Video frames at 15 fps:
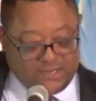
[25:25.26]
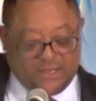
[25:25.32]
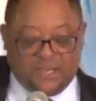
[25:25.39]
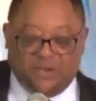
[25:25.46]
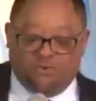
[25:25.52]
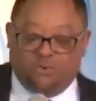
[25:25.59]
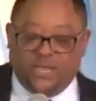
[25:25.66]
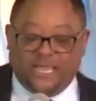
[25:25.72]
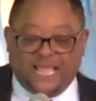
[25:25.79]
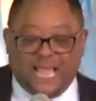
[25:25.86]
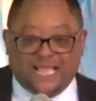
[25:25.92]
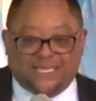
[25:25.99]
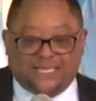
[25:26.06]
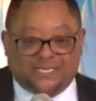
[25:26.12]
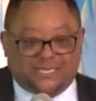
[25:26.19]
We got
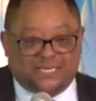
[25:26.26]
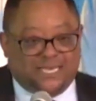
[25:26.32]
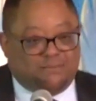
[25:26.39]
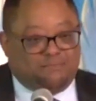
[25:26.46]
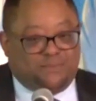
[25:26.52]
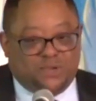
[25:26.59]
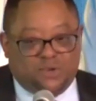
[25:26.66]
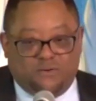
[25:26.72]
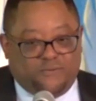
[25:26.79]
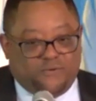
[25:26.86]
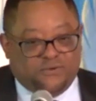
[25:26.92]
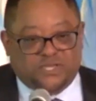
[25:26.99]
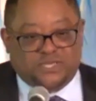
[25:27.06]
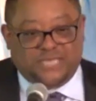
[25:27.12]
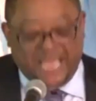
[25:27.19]
to see the beautiful
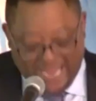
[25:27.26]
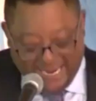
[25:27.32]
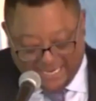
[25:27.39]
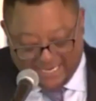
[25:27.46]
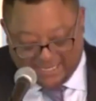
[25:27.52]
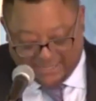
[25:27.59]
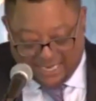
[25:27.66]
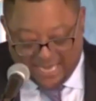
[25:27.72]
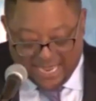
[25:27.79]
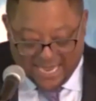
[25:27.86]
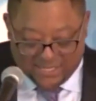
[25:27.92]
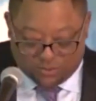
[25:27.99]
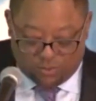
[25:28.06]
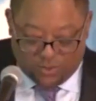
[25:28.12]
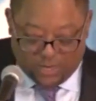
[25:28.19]
stainless glass
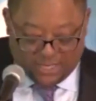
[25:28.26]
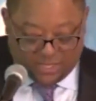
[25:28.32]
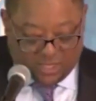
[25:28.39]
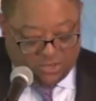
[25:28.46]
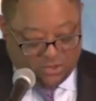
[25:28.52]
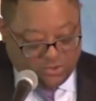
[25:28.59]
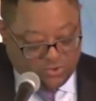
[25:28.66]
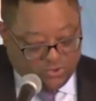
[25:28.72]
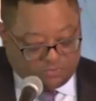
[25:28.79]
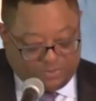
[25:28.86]
windows,